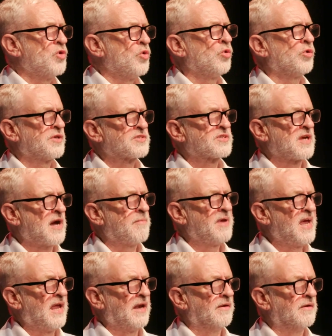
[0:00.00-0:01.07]
rule has come
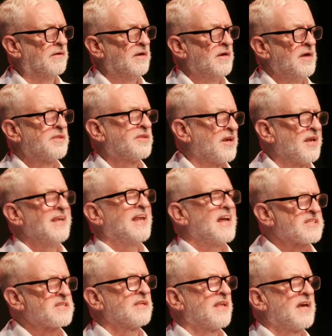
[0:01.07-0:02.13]
in that a
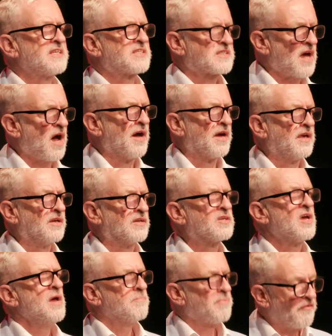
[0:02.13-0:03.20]
letter they signed
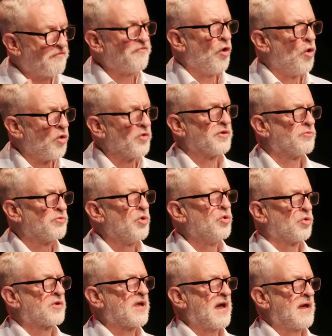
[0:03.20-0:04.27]
before the
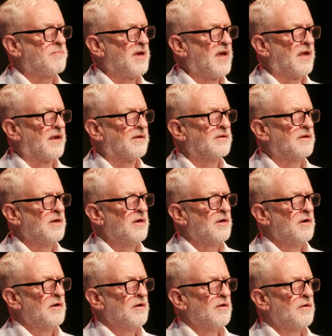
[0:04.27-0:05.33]
rule came in
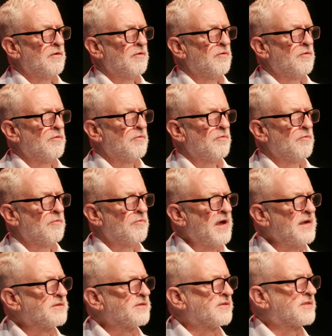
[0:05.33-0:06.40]

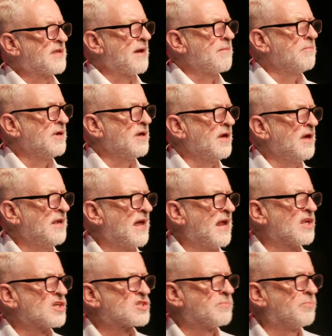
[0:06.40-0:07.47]
rendered them
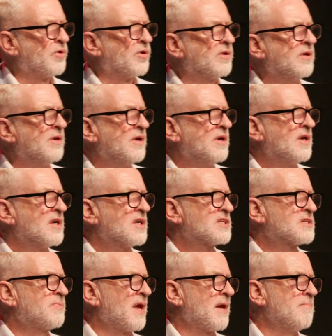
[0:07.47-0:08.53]
ineligible
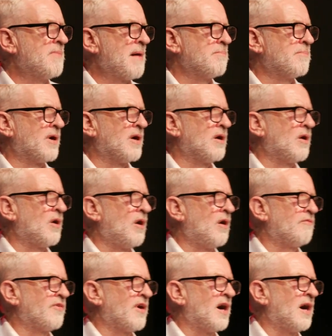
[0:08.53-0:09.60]
to be a member
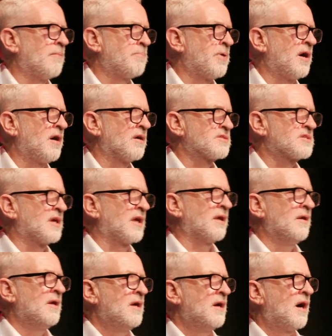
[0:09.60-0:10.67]
of our party.
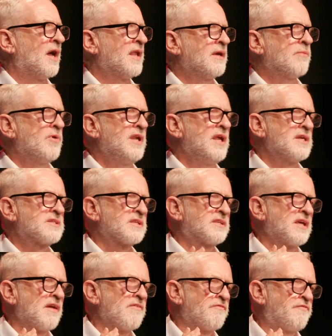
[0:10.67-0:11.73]
I think we need to
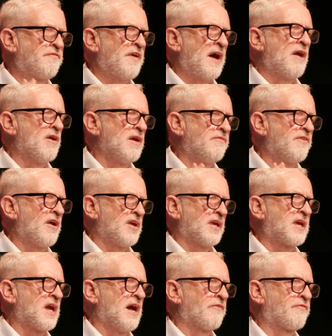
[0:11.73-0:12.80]
think very, very
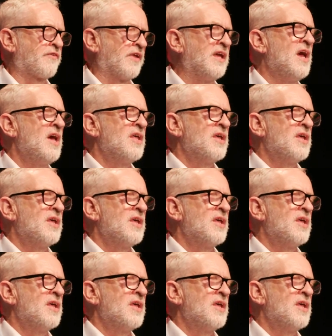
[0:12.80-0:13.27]
carefully.